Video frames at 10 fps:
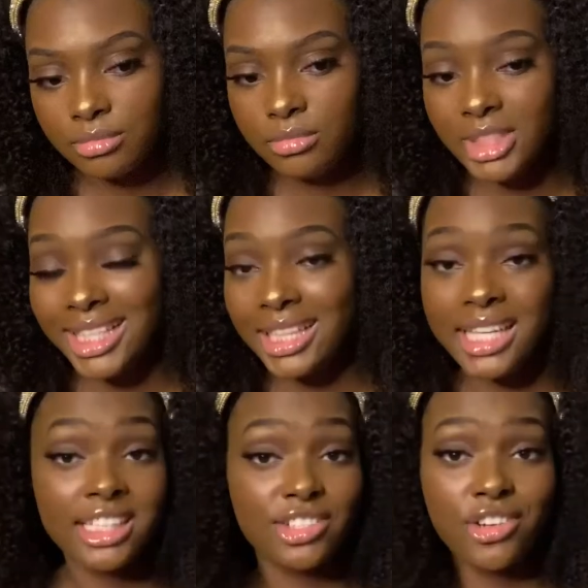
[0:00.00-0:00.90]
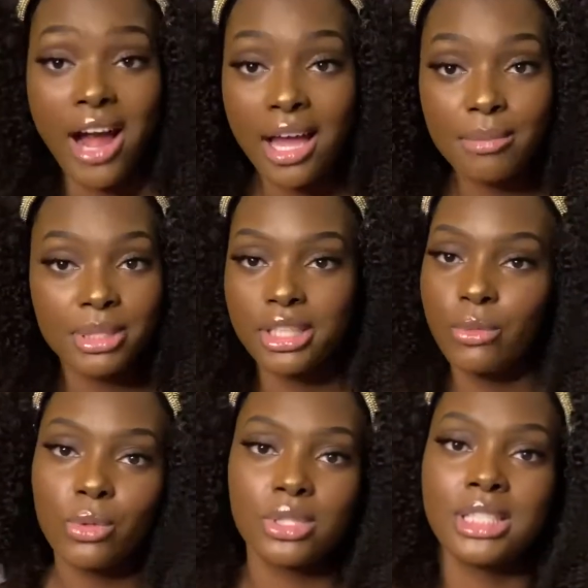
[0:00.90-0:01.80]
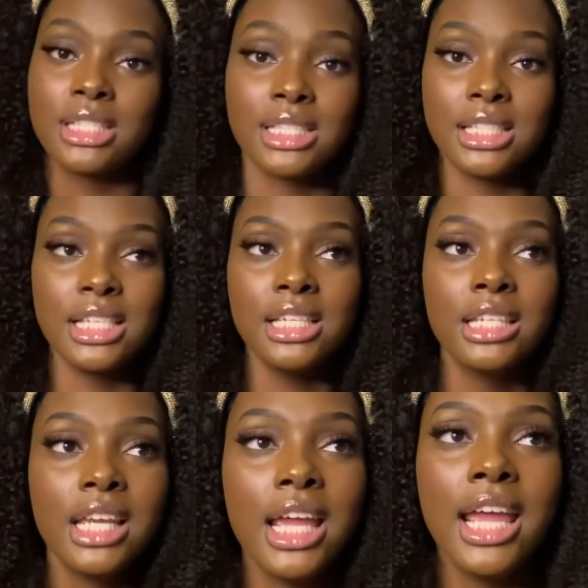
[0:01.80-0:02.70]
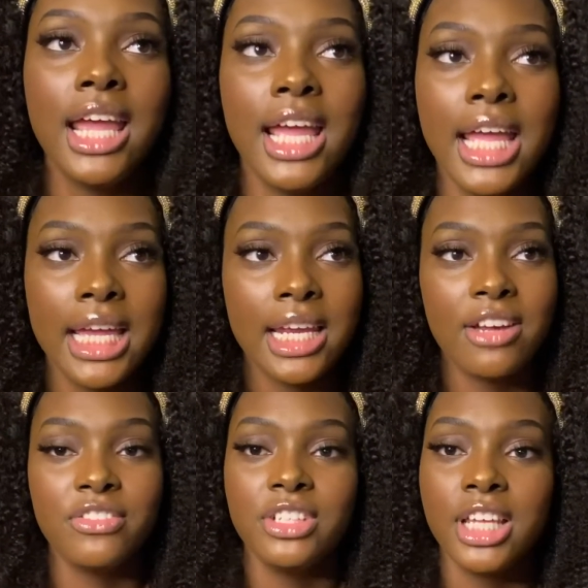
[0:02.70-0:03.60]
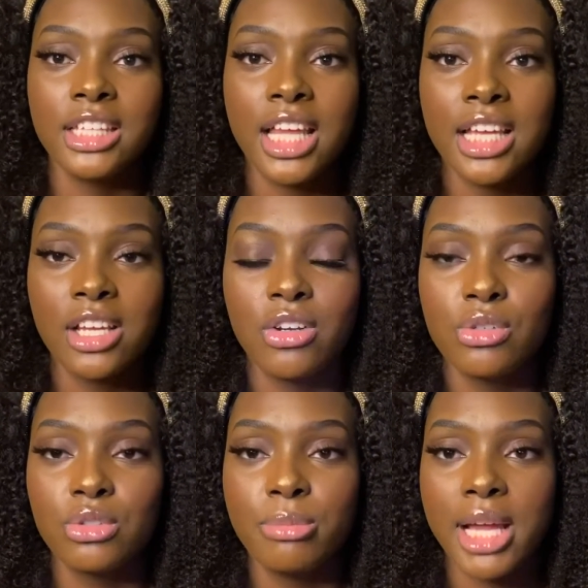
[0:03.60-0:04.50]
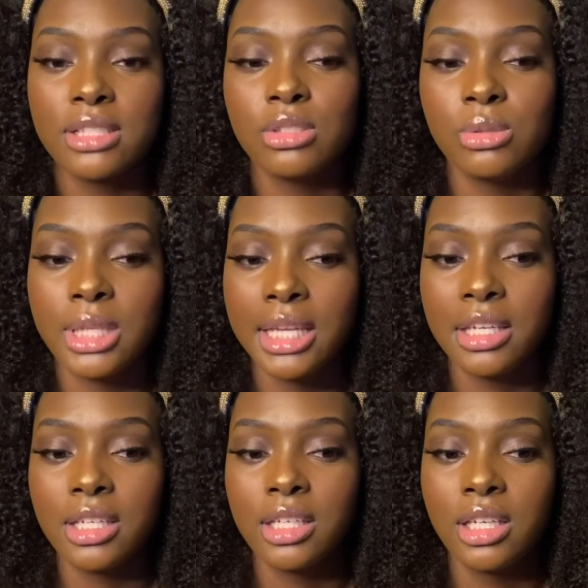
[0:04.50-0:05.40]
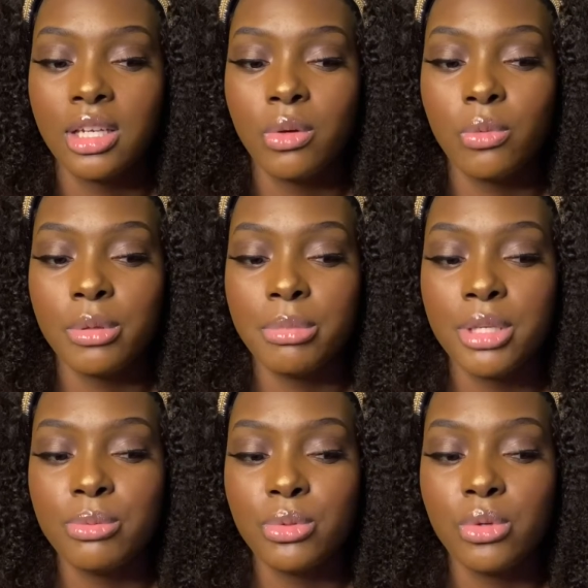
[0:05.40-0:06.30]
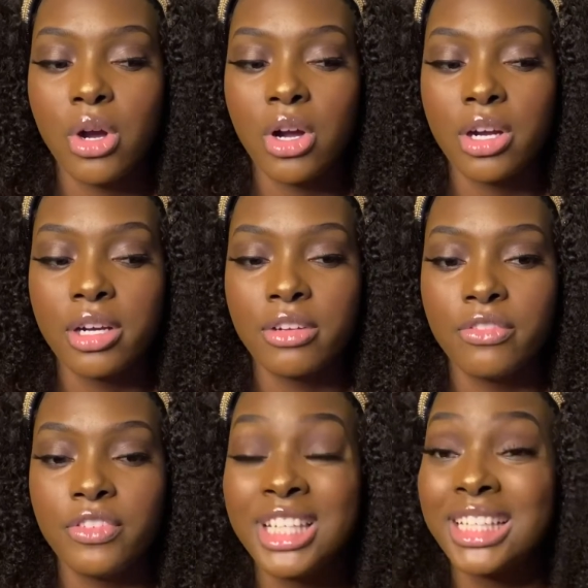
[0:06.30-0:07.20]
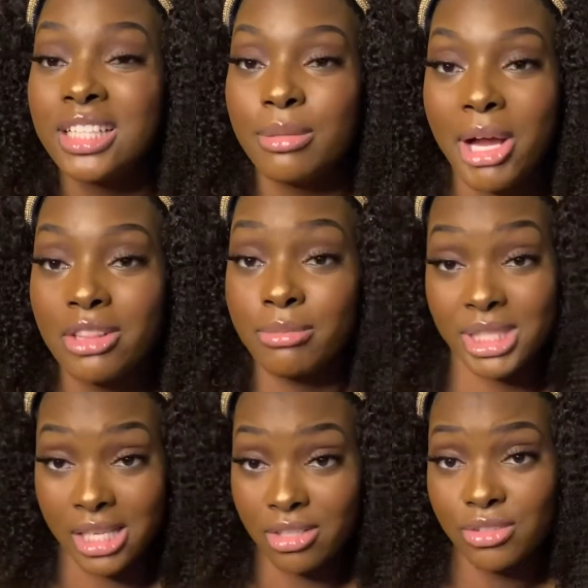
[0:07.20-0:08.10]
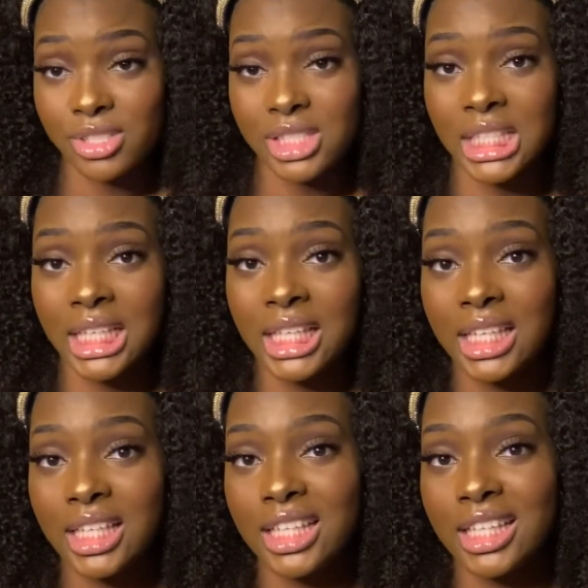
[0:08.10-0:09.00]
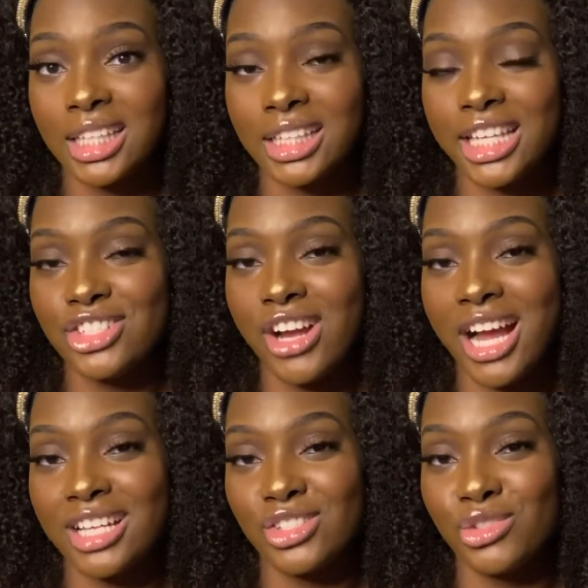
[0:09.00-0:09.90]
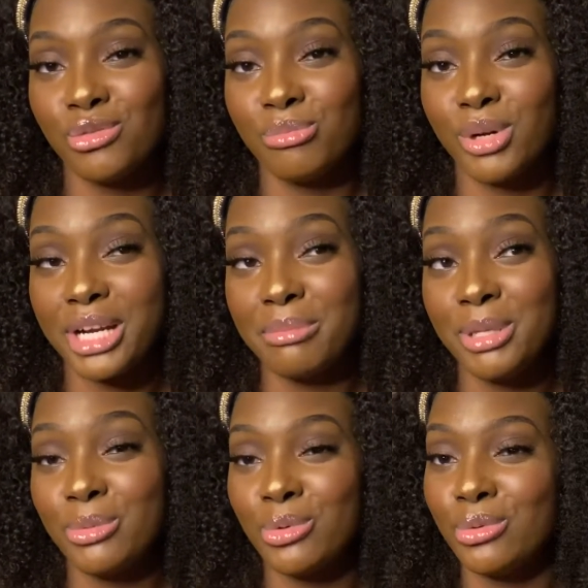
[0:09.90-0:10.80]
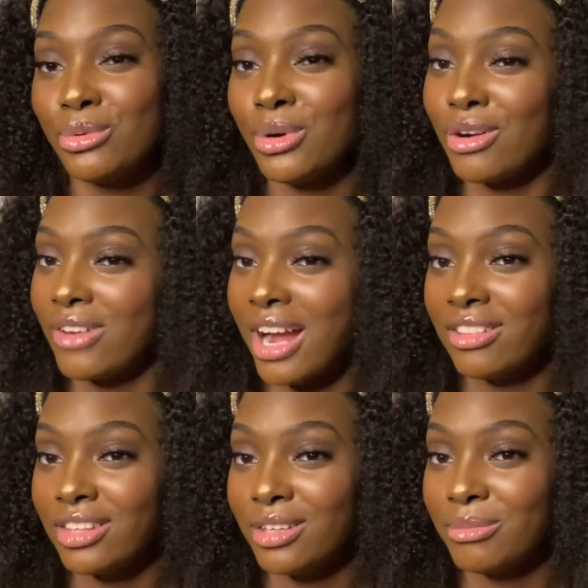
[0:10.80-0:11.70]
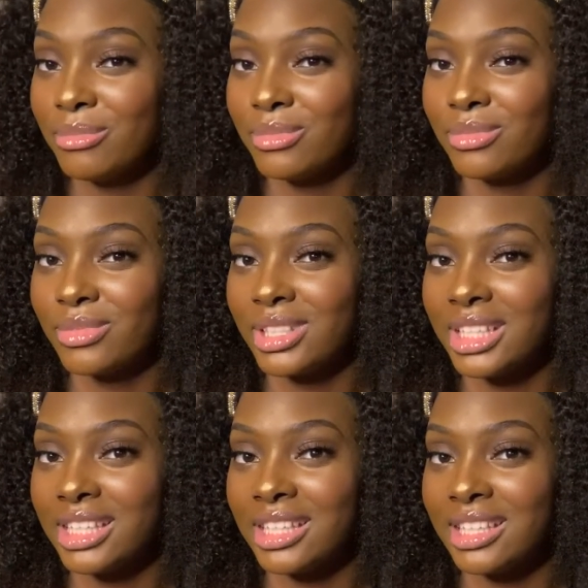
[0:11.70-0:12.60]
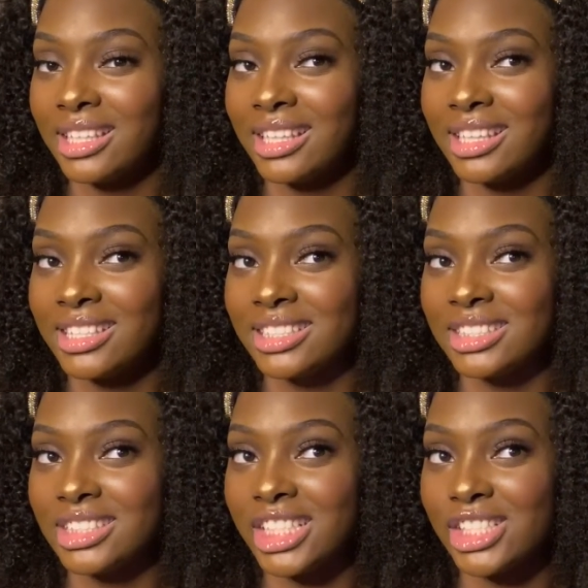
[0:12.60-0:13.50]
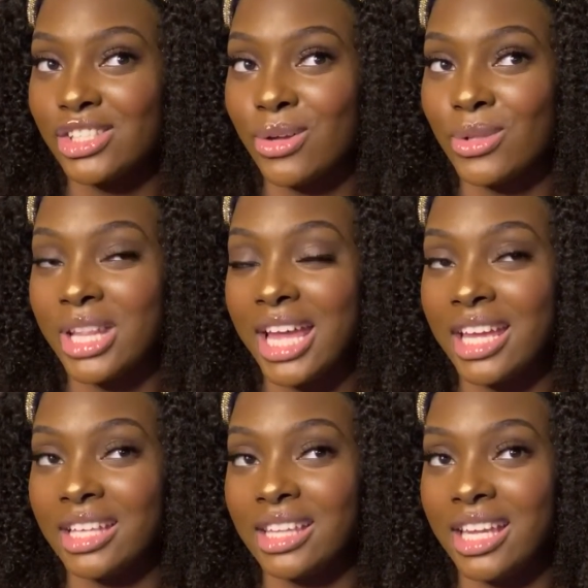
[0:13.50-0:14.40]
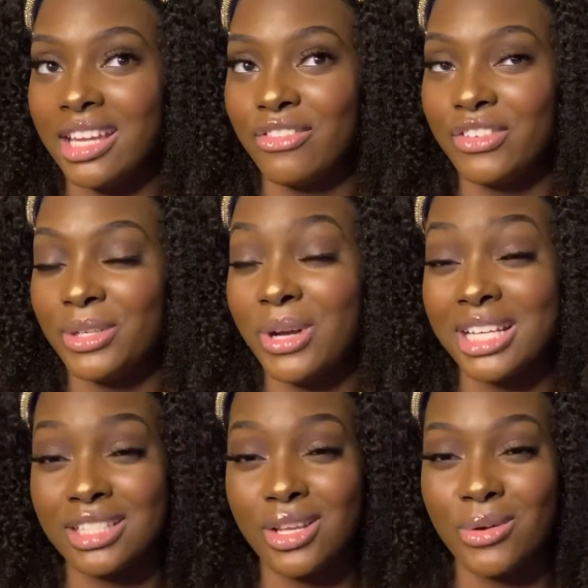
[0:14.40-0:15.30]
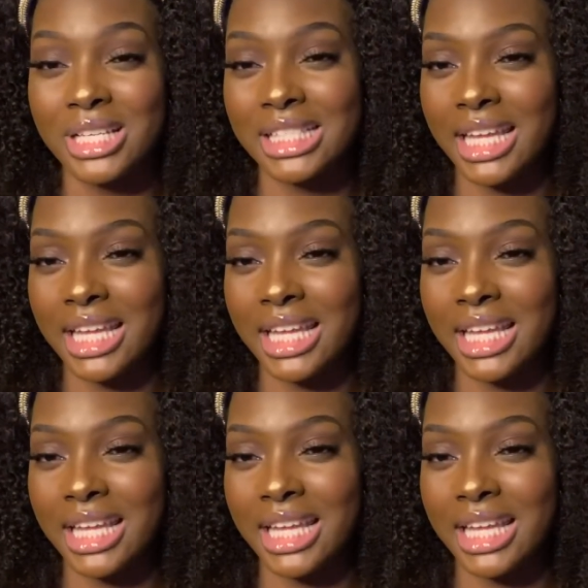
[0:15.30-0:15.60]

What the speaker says: They can try, but they won't succeed. And I feel like that goes back to like when people aren't feeling good about themselves, they try to break people around them just so that they feel as low as they